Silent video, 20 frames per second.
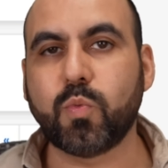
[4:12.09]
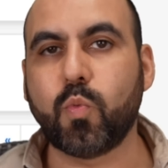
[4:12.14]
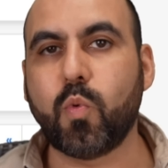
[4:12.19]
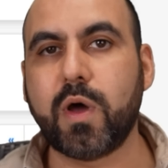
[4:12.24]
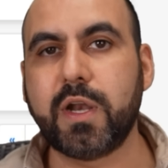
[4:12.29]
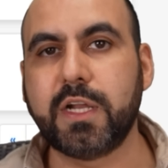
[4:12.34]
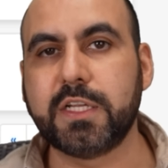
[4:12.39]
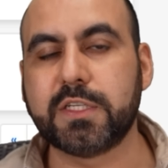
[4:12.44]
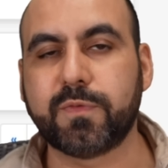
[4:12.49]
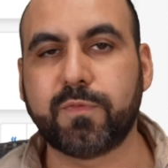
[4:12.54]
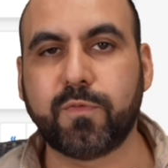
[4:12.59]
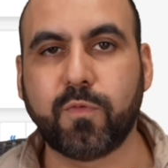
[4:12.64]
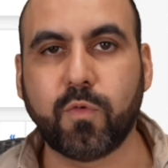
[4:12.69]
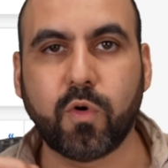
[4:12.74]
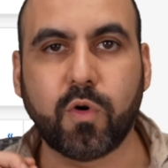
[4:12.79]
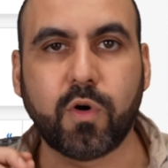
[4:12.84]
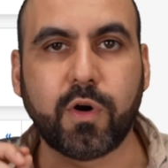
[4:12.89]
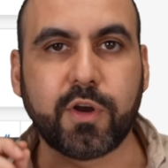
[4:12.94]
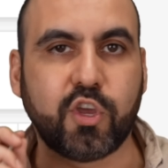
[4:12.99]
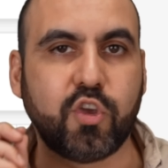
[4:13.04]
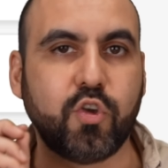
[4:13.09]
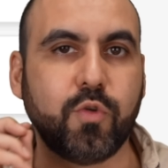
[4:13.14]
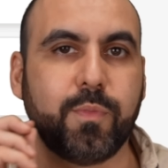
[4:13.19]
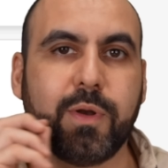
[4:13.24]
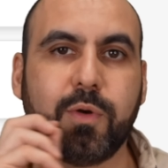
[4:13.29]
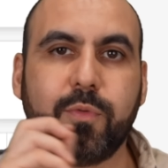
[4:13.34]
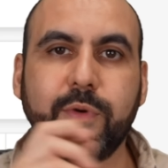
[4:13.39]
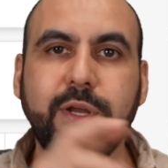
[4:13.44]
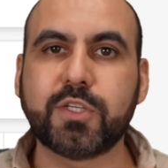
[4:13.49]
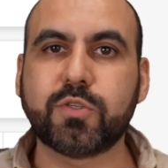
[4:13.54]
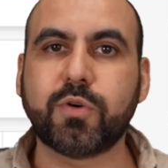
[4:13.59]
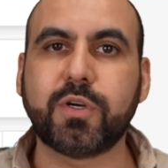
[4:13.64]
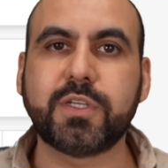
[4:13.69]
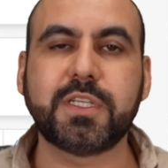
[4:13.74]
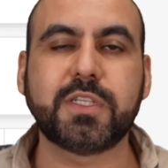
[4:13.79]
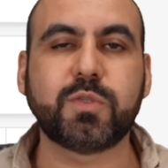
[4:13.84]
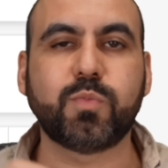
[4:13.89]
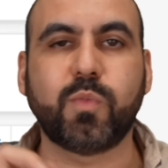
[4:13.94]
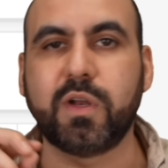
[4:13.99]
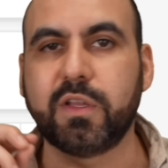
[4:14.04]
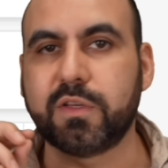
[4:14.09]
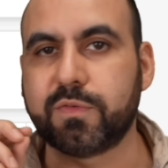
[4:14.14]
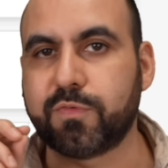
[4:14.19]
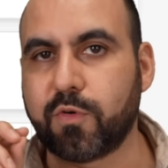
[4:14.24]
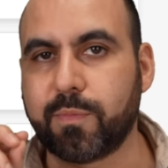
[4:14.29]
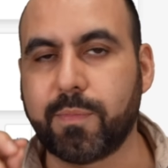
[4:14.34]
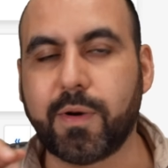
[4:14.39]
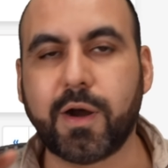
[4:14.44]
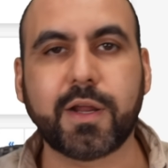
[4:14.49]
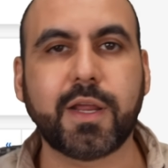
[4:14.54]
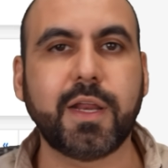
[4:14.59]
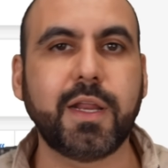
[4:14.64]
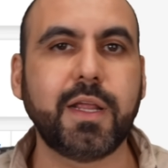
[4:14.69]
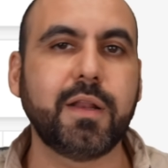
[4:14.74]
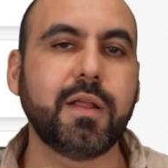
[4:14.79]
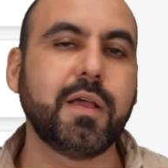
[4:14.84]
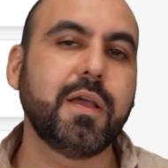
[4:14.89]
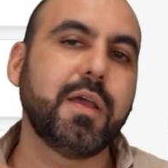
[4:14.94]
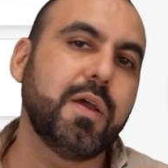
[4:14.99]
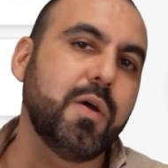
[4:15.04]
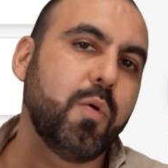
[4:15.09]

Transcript: One is for human resources, one is for marketing,